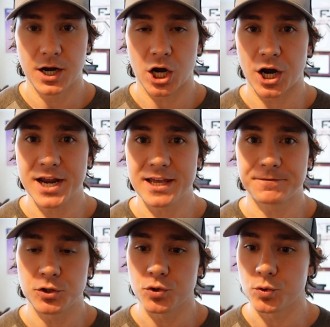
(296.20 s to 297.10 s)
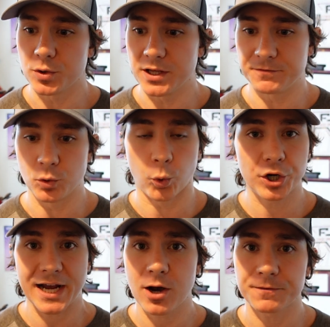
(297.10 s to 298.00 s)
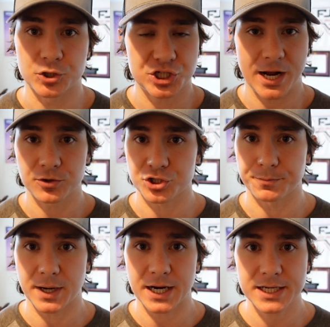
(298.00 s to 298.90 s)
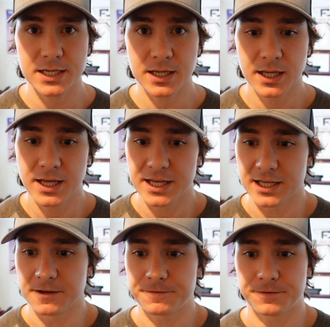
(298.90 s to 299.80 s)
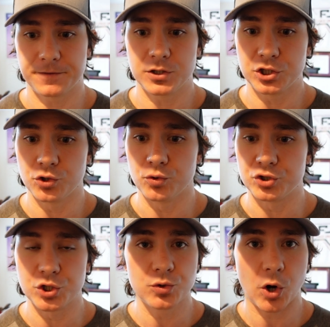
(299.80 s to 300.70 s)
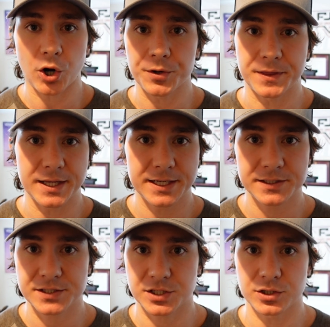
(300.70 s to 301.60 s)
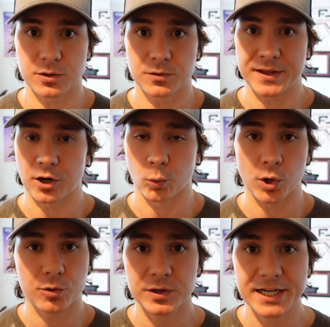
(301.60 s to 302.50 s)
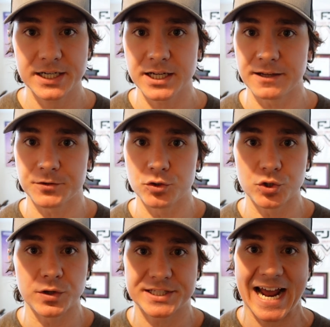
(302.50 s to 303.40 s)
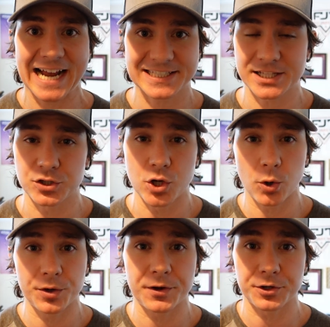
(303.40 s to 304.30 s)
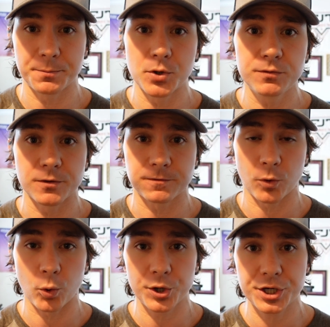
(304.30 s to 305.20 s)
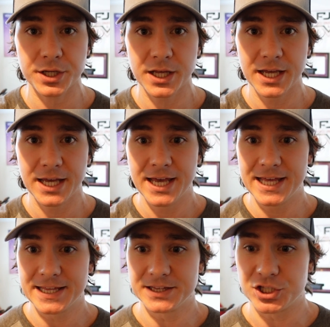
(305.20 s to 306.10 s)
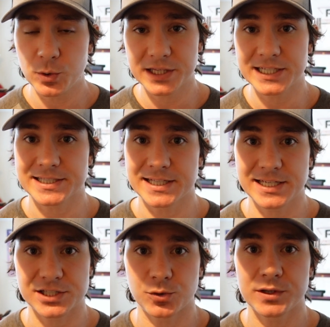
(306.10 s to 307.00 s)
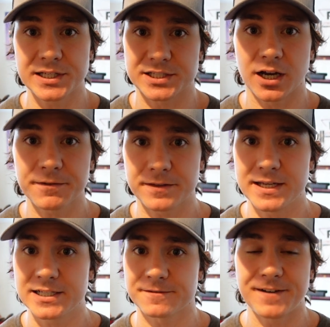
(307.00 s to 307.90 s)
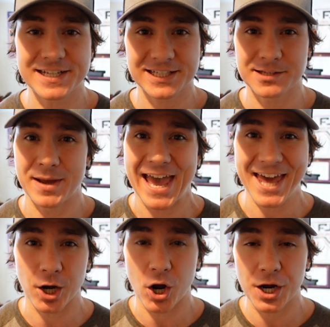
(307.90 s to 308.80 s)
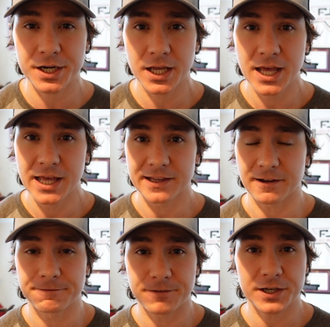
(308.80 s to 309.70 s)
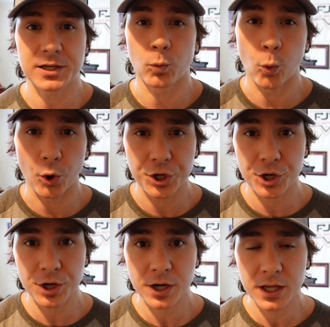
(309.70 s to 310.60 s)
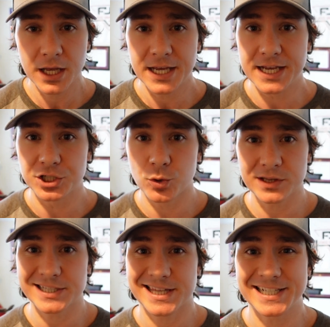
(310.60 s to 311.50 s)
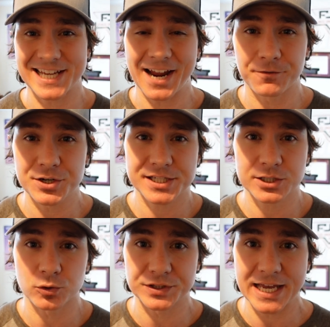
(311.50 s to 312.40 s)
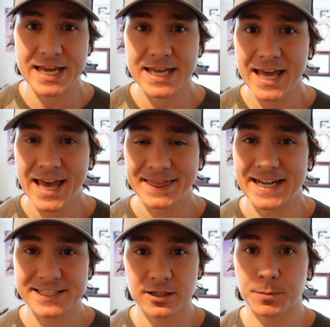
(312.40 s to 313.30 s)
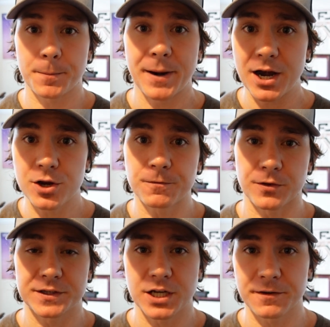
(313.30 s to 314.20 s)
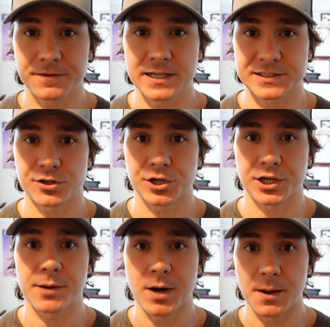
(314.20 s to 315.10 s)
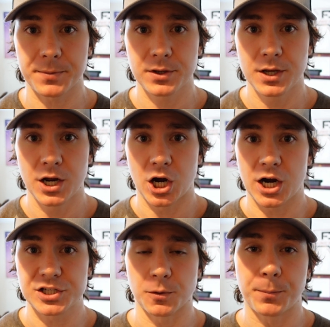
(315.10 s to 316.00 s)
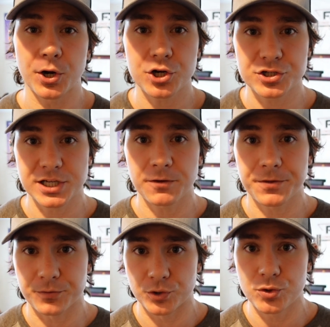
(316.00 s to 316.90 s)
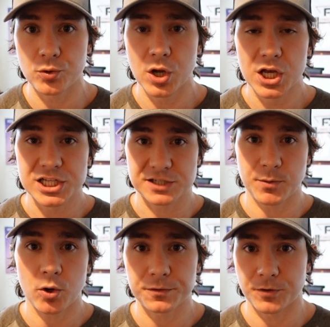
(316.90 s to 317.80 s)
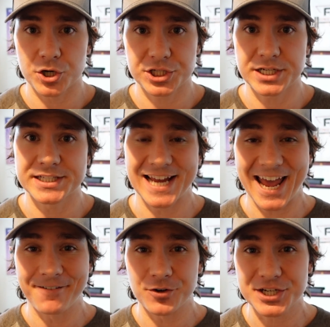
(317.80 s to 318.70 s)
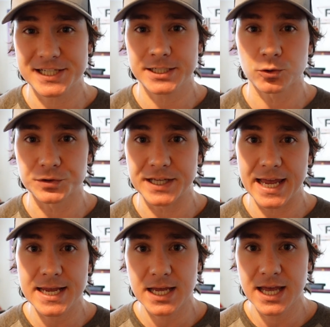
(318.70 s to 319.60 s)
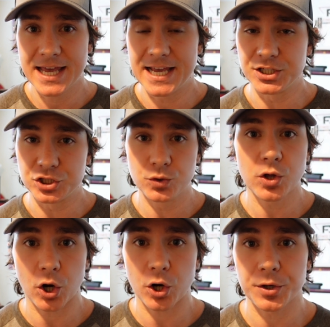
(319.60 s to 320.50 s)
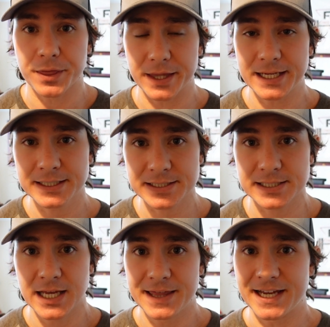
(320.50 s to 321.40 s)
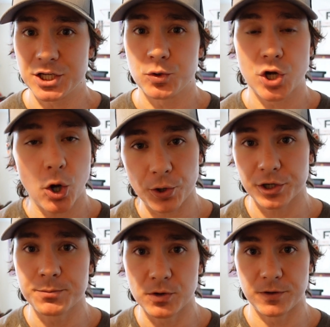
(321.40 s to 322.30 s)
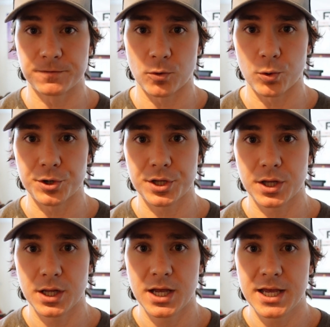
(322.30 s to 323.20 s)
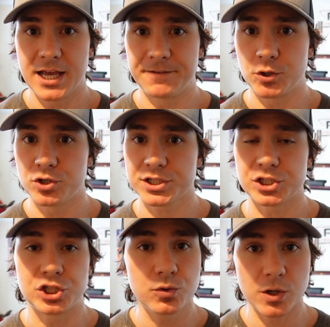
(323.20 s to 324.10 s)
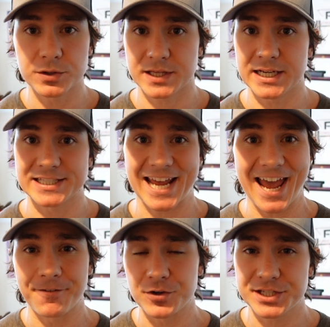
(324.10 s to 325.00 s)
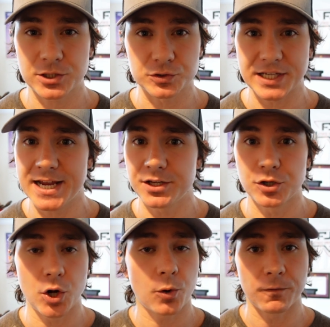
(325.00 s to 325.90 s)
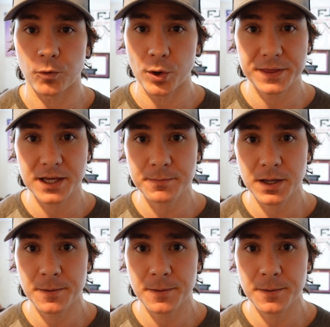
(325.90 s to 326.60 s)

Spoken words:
All right, if you work out, if you challenge your body, if you do hard things, that are work related, if you do the tasks that you know are that move you forward, doing these things, doing these tough things, facing them head on like a fucking warrior, and doing these things every single day, that's gonna prepare you for the tough things that are gonna come up. All right, so put yourself through small adversities every single day and do the hard things that you know are gonna move you forward. If you just do those things every single day, you don't avoid them,